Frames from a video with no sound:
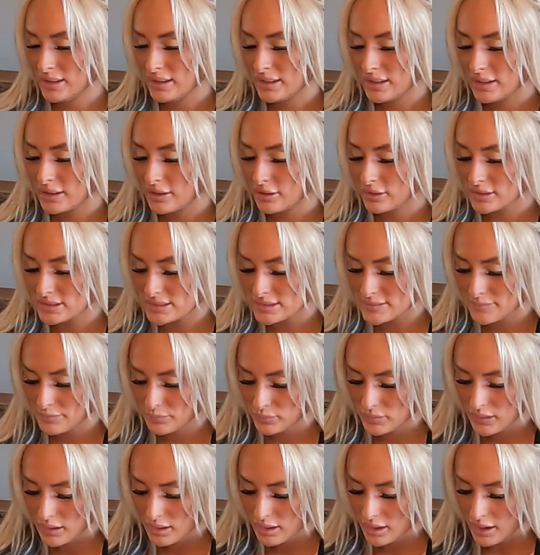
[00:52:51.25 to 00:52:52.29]
He goes,
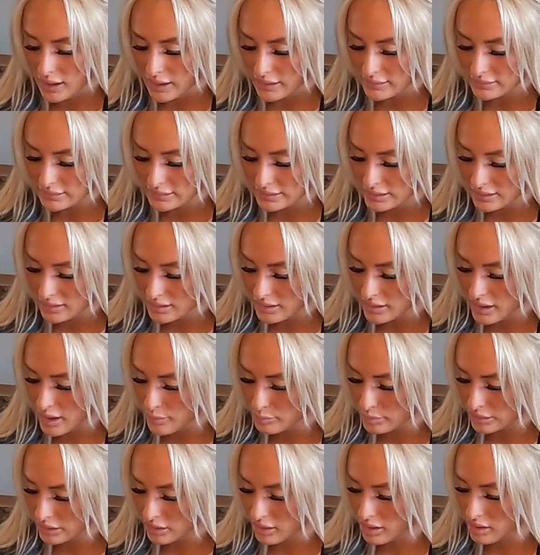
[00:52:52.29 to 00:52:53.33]
hi, Leah.
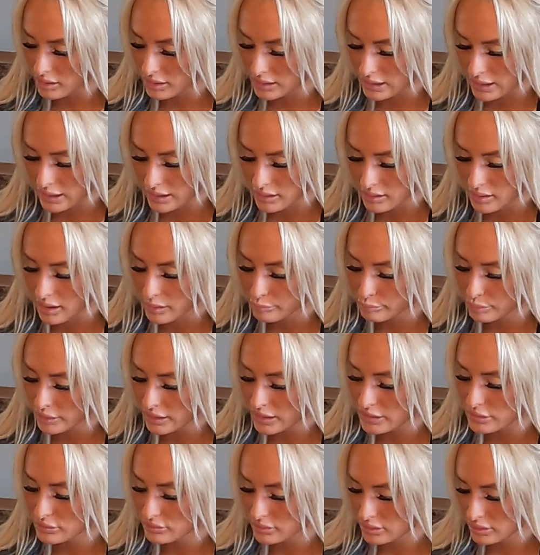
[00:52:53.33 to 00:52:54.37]
Happy holiday. I pray
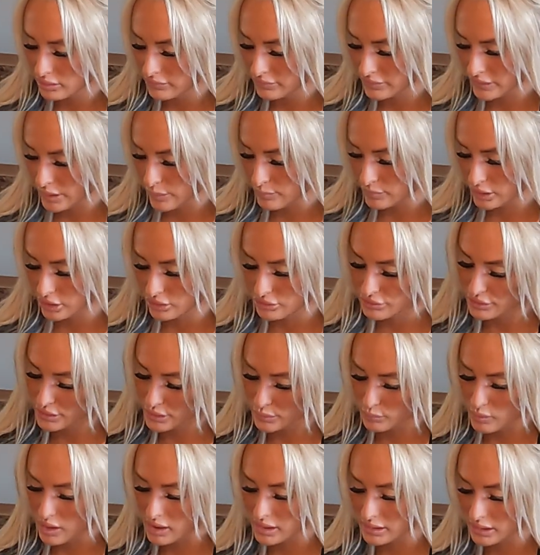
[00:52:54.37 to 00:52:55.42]
you and your family are doing
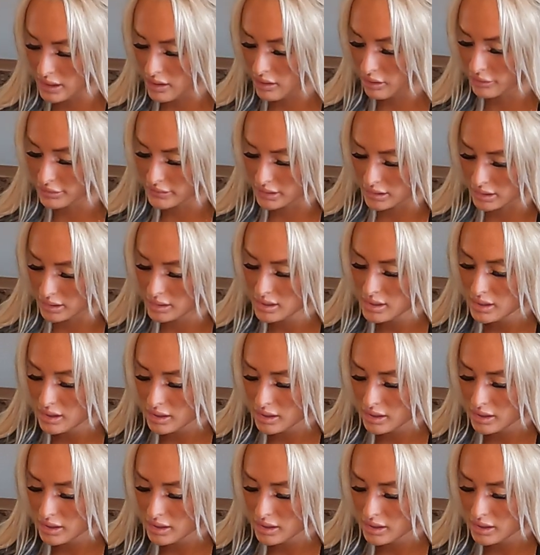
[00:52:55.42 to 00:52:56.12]
well and healthy.